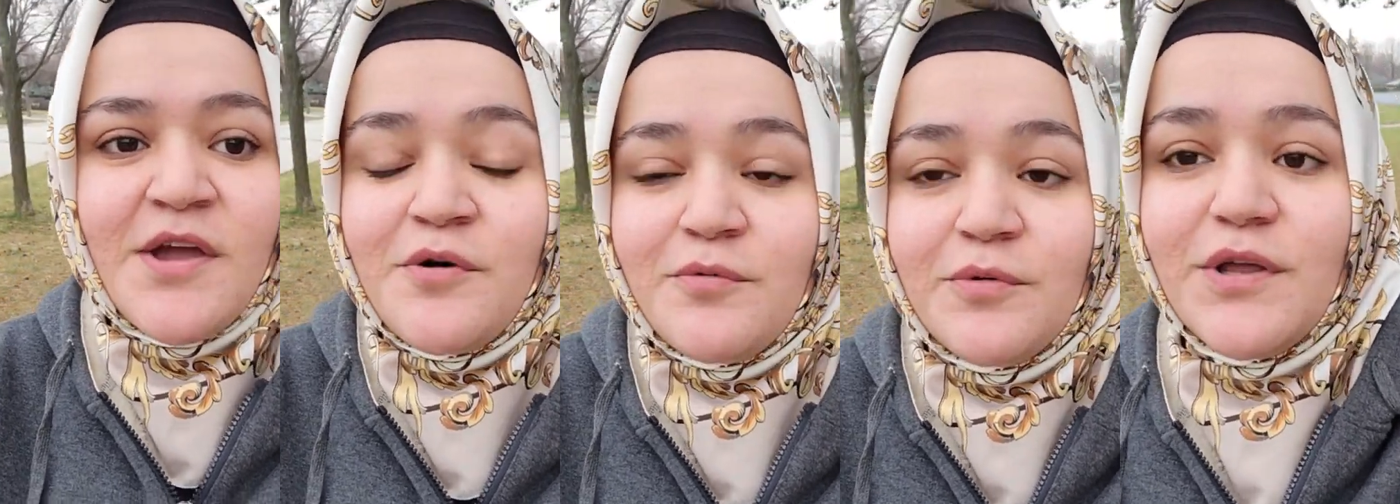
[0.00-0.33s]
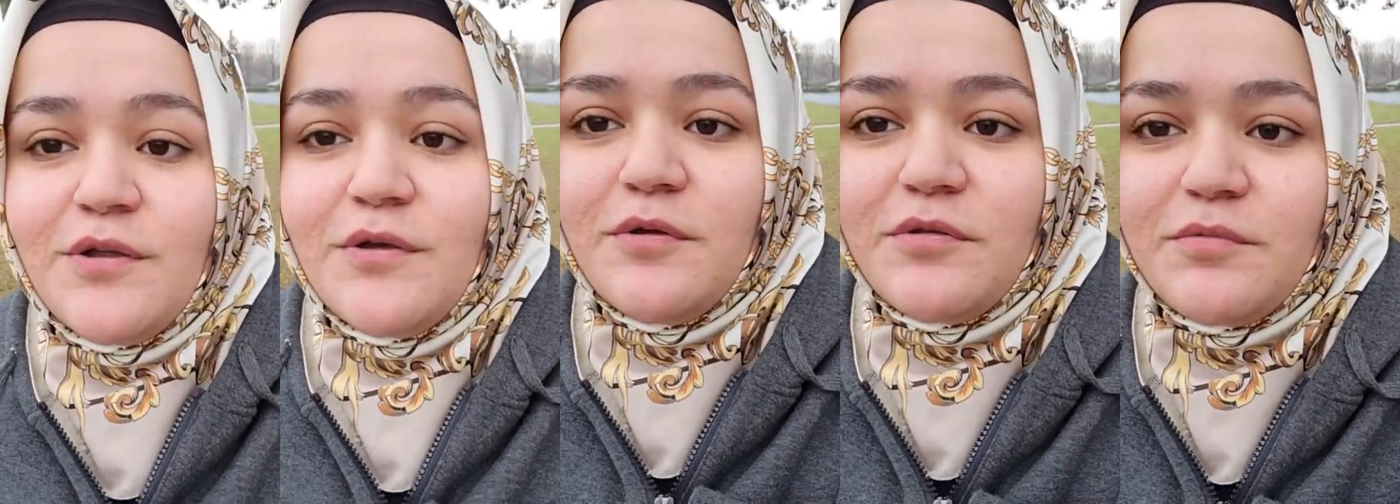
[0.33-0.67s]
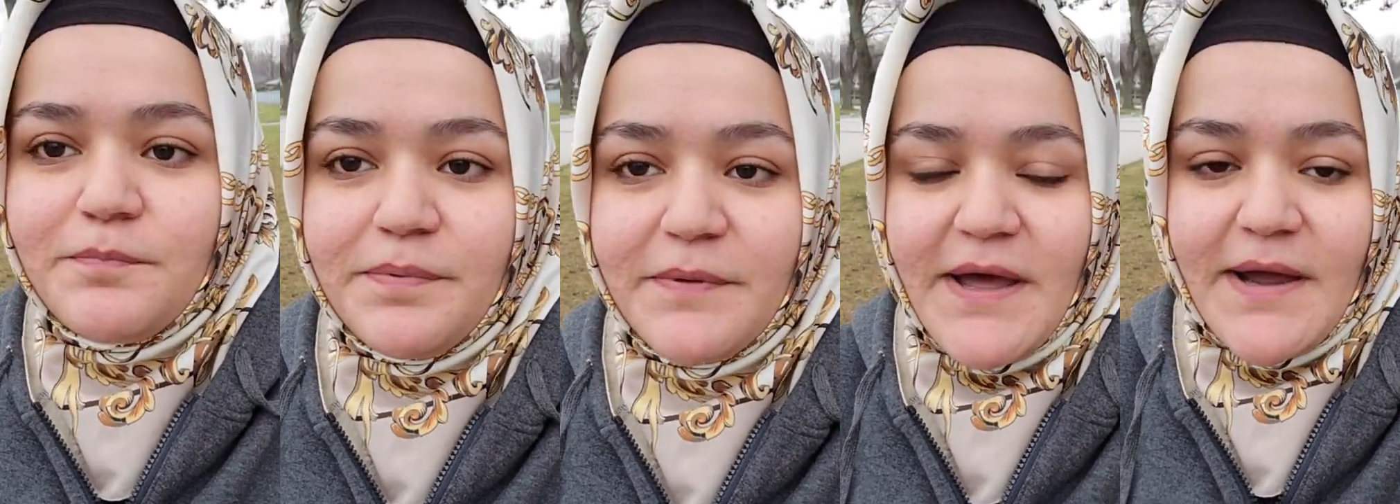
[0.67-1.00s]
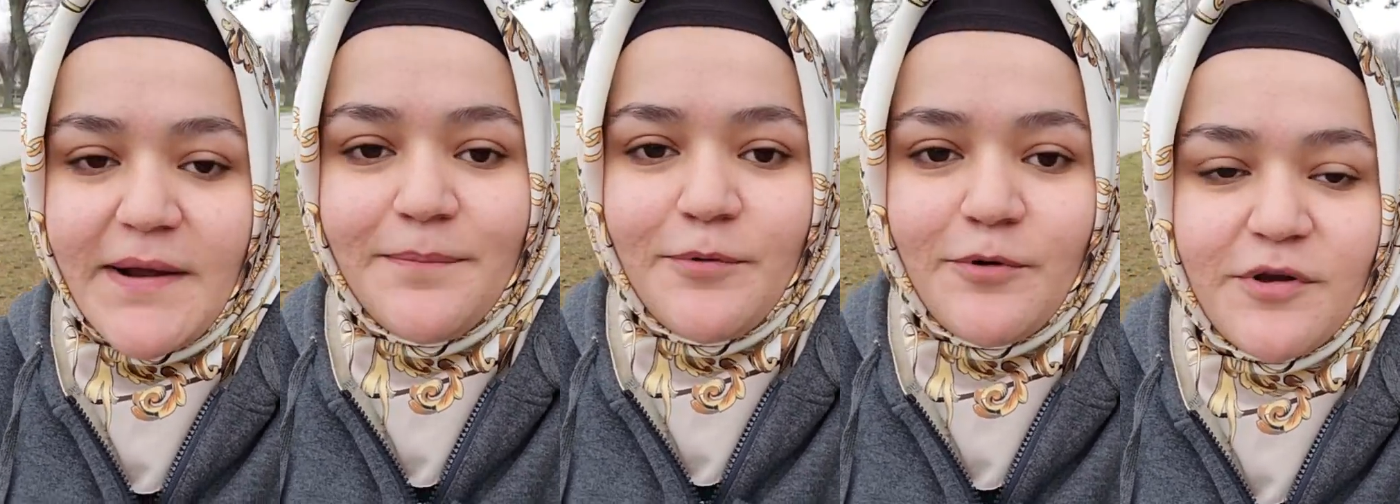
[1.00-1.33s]
We use
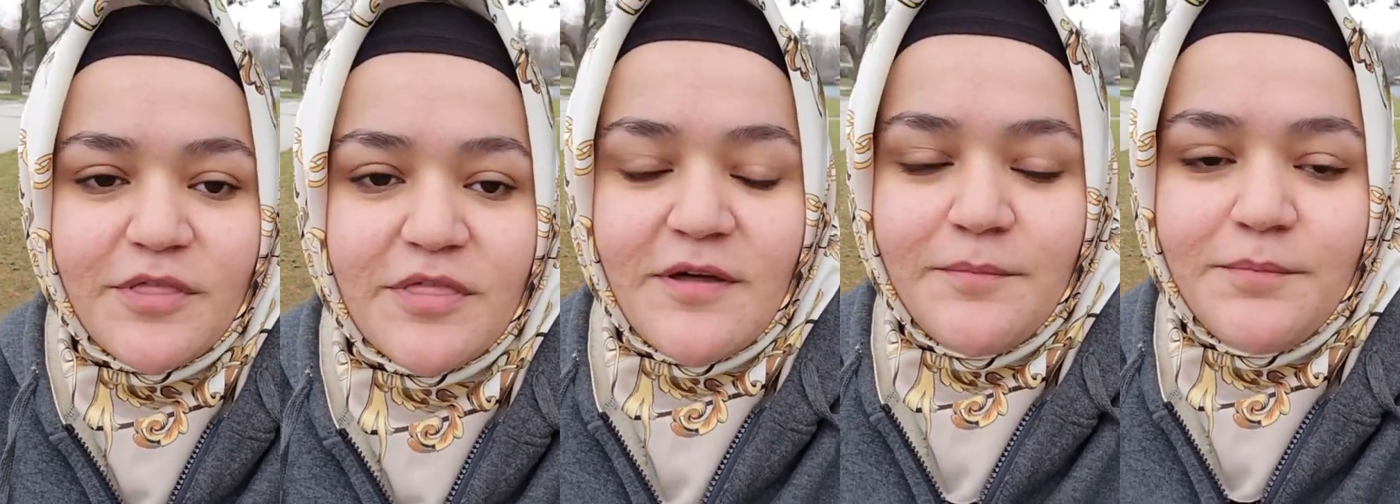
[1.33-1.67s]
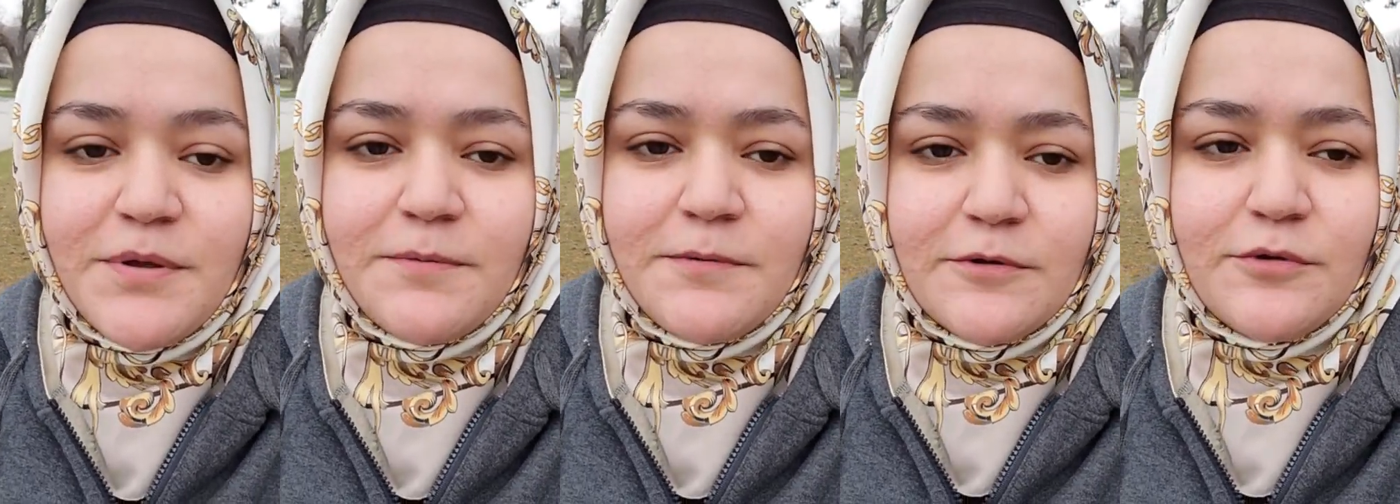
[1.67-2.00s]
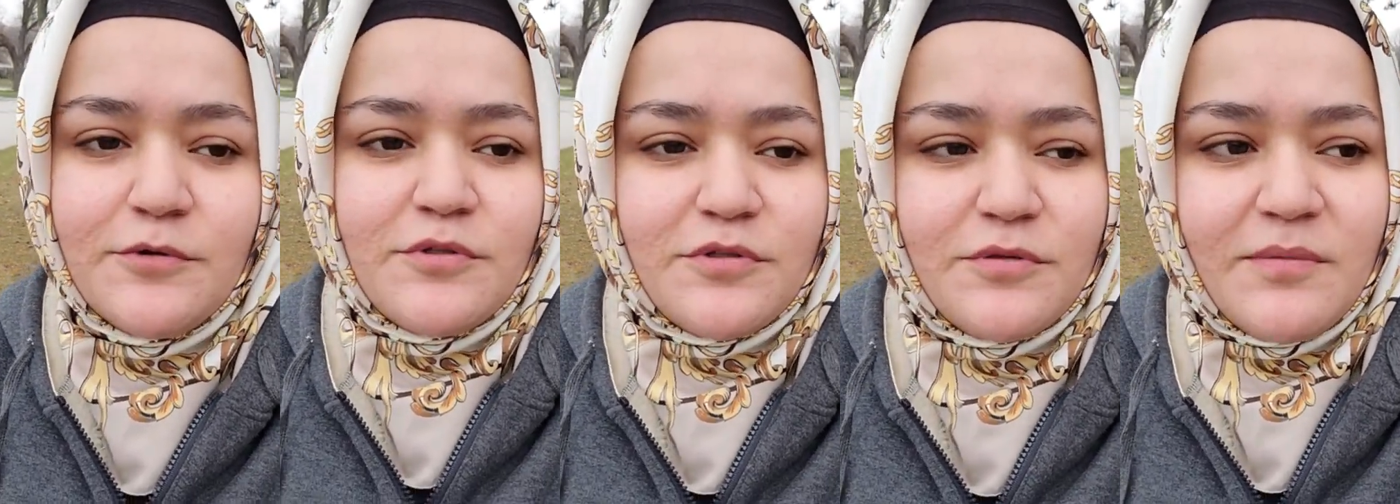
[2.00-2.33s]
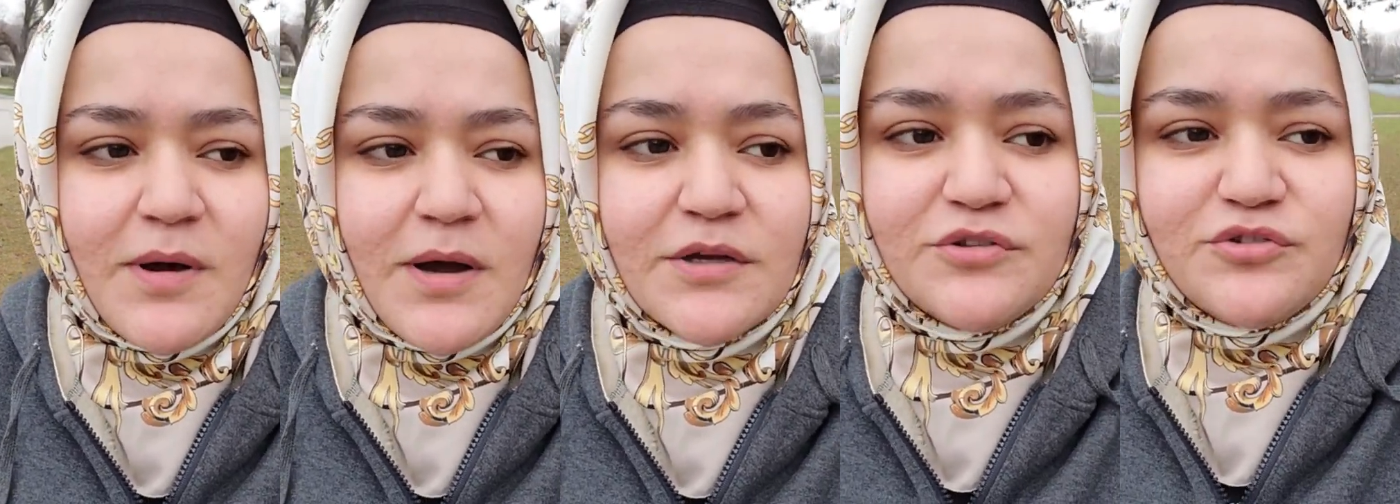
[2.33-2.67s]
Blackboard, some people use
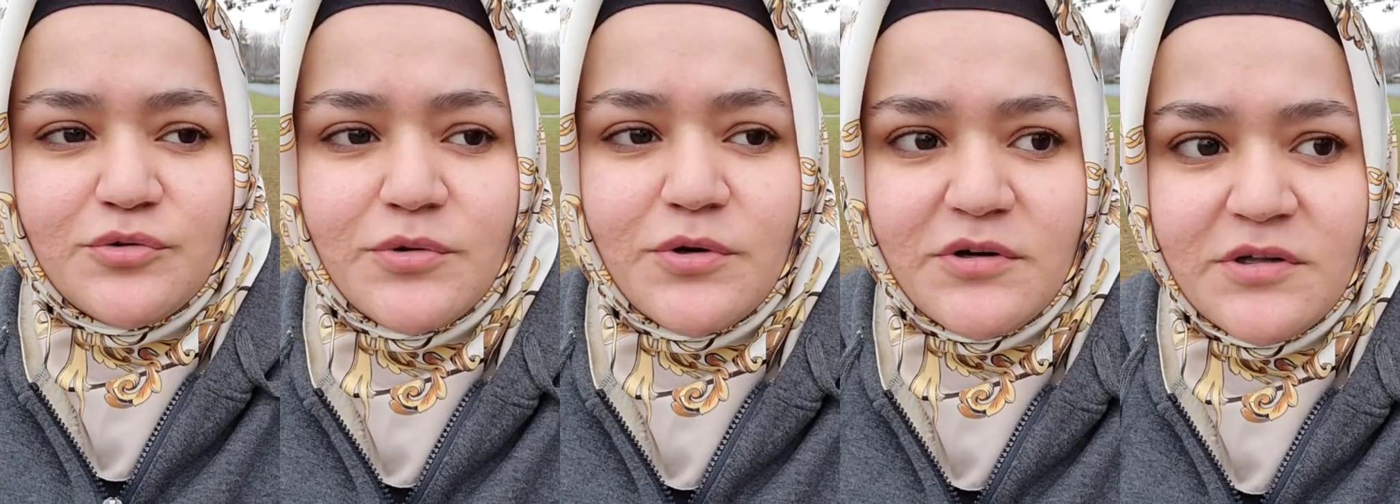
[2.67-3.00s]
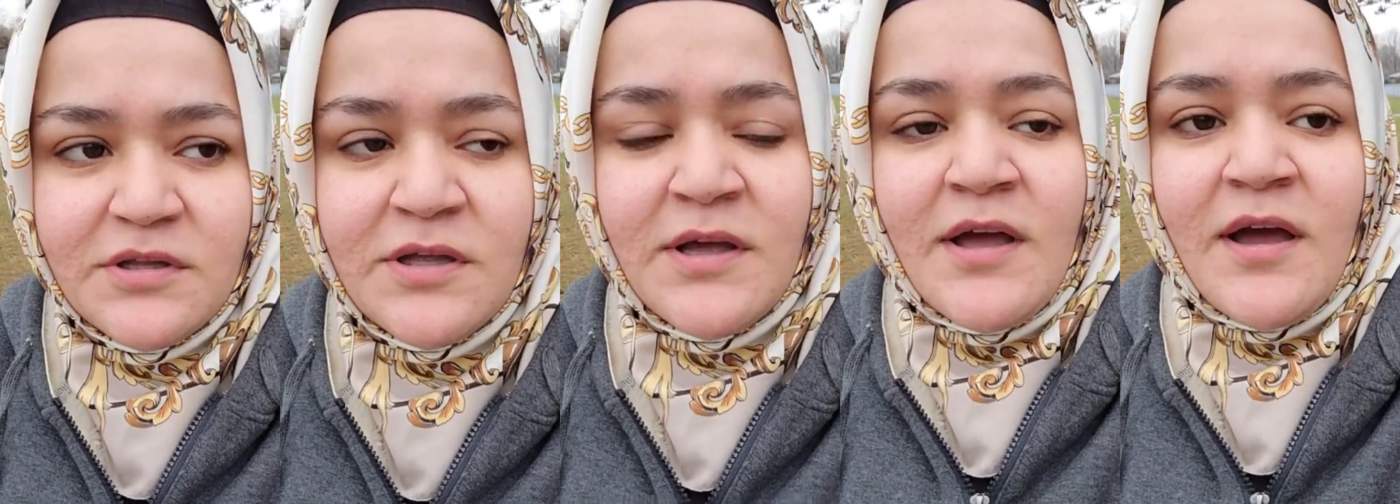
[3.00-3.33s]
module.